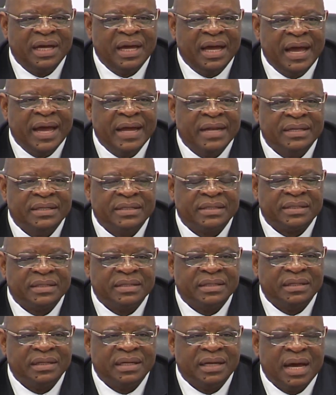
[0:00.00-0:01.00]
And
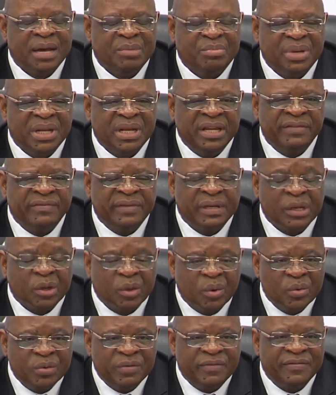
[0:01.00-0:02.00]
I believe in
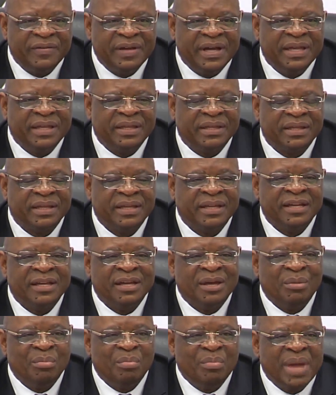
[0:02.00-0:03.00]
good faith
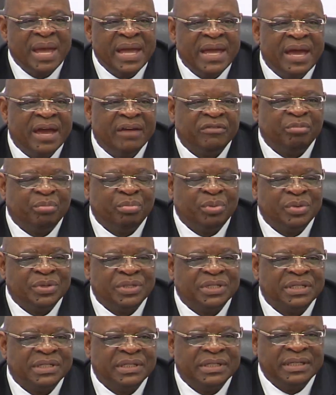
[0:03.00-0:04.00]
may have
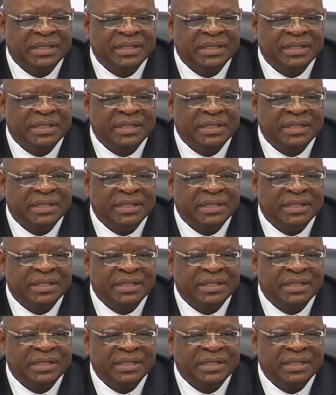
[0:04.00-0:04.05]
put